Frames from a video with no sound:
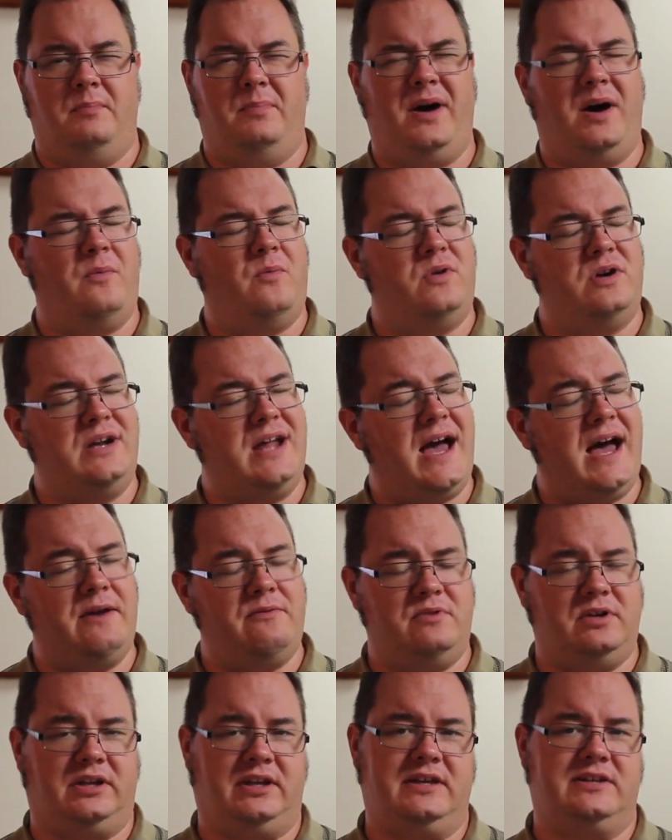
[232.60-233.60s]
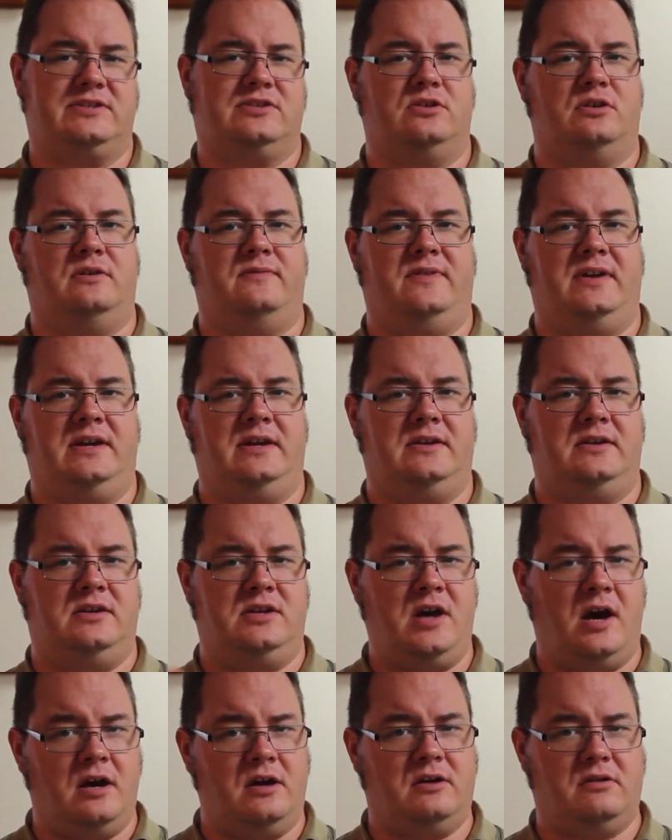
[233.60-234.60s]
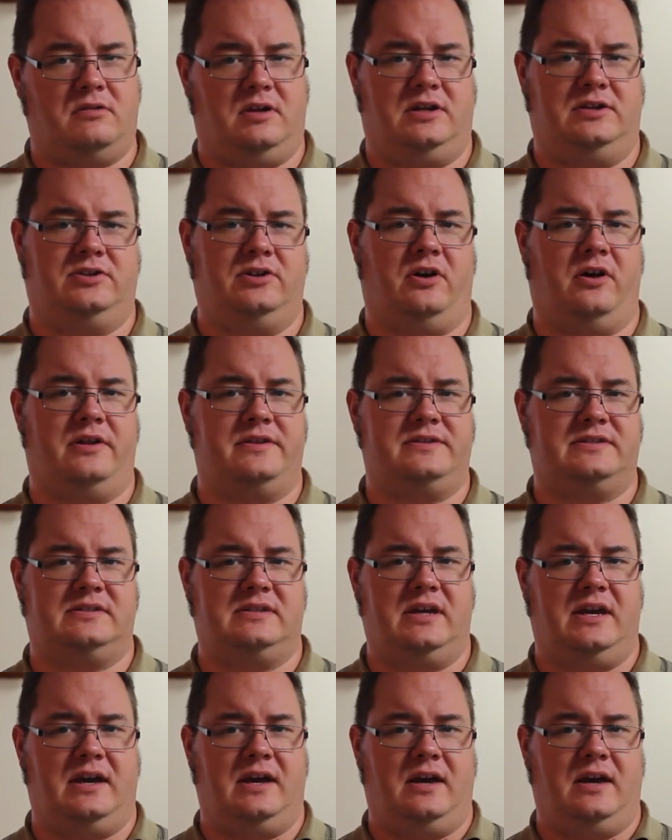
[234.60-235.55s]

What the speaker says: But we're not really serving younger adults